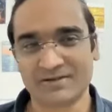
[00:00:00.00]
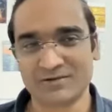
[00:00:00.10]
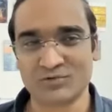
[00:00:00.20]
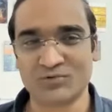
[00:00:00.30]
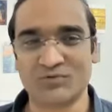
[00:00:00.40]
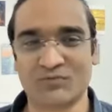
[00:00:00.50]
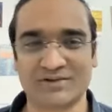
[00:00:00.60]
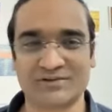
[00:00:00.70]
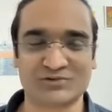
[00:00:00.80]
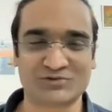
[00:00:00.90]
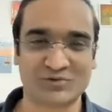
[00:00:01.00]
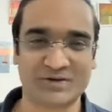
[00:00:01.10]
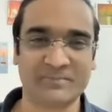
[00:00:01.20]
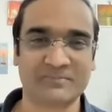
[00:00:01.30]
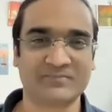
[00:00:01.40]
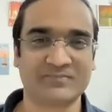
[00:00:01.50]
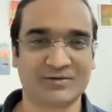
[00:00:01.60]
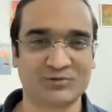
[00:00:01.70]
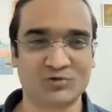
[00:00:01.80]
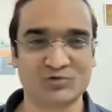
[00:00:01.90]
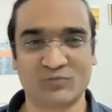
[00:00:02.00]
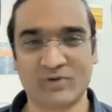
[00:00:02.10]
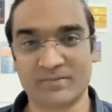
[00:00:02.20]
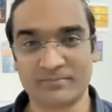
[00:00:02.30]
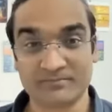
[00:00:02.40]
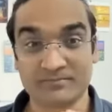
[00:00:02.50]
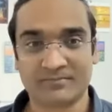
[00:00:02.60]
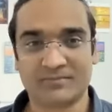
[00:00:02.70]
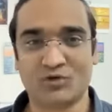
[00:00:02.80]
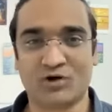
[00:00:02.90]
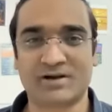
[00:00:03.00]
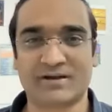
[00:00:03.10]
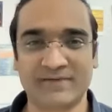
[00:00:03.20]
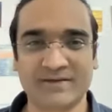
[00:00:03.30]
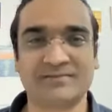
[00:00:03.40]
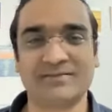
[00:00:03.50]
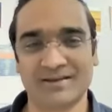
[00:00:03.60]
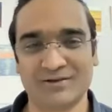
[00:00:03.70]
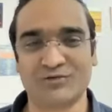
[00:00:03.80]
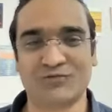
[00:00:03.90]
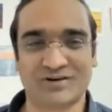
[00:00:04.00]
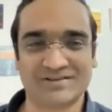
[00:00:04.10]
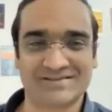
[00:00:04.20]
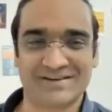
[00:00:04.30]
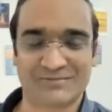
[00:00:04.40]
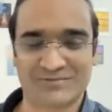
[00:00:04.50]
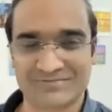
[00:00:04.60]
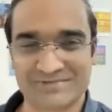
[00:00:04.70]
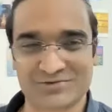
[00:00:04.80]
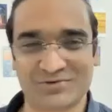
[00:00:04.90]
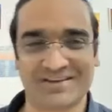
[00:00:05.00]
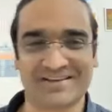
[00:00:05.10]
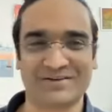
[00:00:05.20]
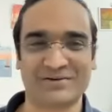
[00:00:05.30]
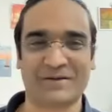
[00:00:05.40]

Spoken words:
you know what is your story. Those who were not laughing, they know what is their story.